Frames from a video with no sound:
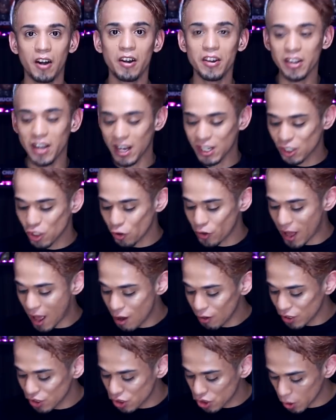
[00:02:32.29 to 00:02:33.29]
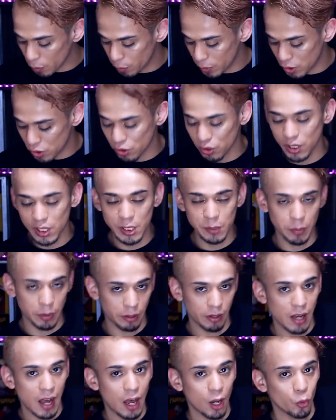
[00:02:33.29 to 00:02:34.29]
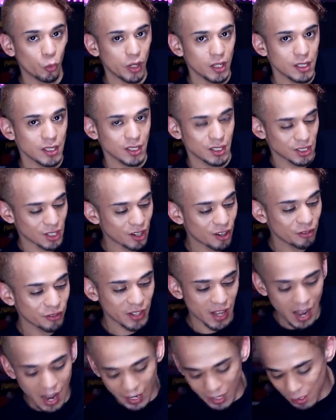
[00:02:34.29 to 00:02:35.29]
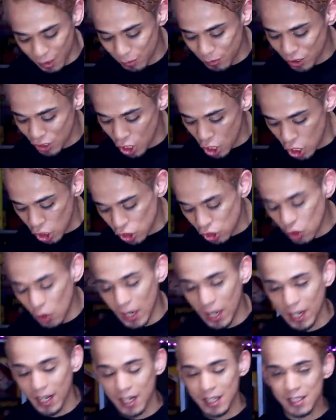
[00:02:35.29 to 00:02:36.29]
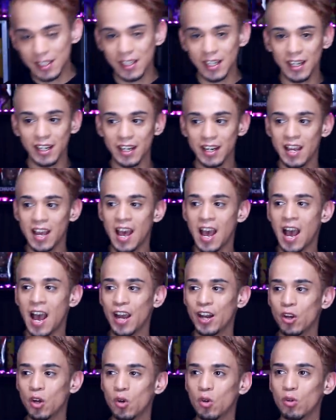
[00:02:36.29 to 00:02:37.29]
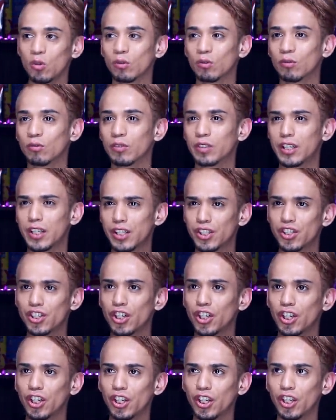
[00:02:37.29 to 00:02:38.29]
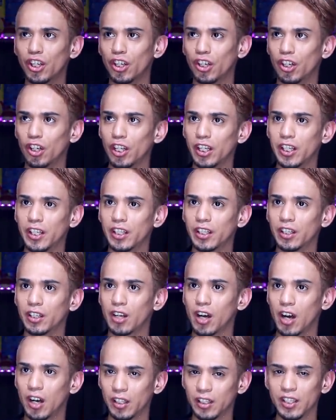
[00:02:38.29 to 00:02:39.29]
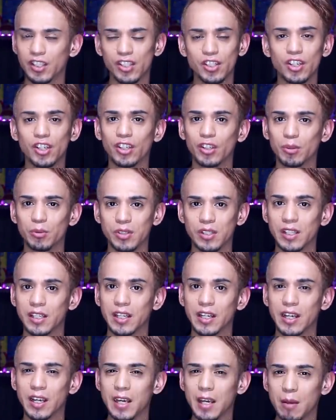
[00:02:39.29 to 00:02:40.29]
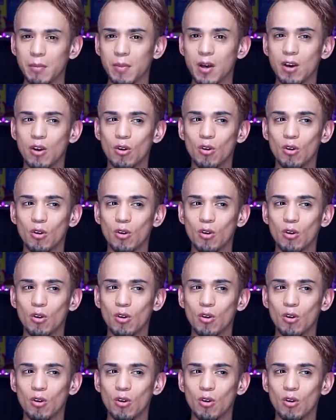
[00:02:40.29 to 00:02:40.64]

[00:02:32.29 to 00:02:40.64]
All right, you guys. So now let's jump into the Spirit Halloween stuff, the items. So like I said, I know this year, early on this year, there was an email